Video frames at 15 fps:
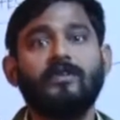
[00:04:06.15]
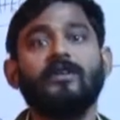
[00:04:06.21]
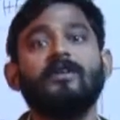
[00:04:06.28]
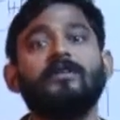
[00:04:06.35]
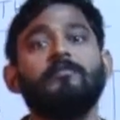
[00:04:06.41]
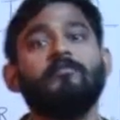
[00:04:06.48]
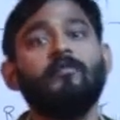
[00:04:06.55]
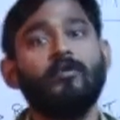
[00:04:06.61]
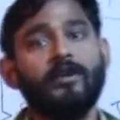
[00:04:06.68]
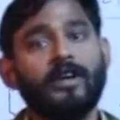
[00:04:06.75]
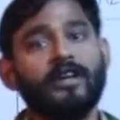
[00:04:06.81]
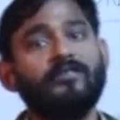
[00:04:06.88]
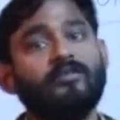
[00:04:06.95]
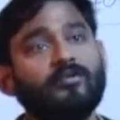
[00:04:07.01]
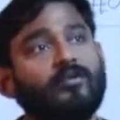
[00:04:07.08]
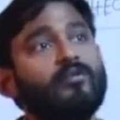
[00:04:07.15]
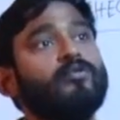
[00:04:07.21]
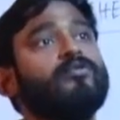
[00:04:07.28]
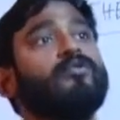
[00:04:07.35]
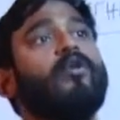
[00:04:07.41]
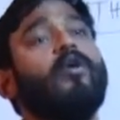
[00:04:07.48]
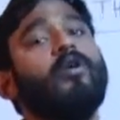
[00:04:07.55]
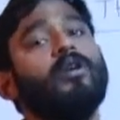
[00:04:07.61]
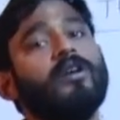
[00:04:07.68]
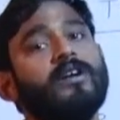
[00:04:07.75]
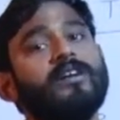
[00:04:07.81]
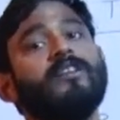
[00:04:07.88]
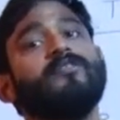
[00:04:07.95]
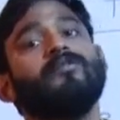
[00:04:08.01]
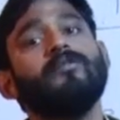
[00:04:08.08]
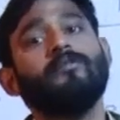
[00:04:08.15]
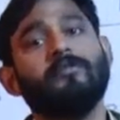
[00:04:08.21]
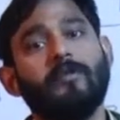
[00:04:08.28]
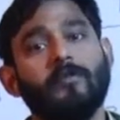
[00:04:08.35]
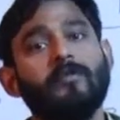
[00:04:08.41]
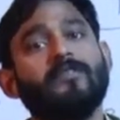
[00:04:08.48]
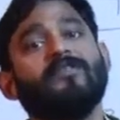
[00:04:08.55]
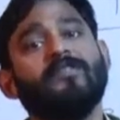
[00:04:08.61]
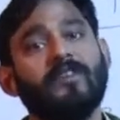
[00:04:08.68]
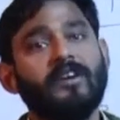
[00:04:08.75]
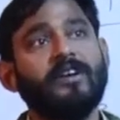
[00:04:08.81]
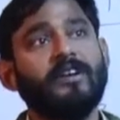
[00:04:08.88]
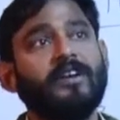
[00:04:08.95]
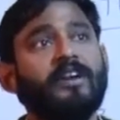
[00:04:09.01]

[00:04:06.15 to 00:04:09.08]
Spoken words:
the voltage source or current source from a circuit,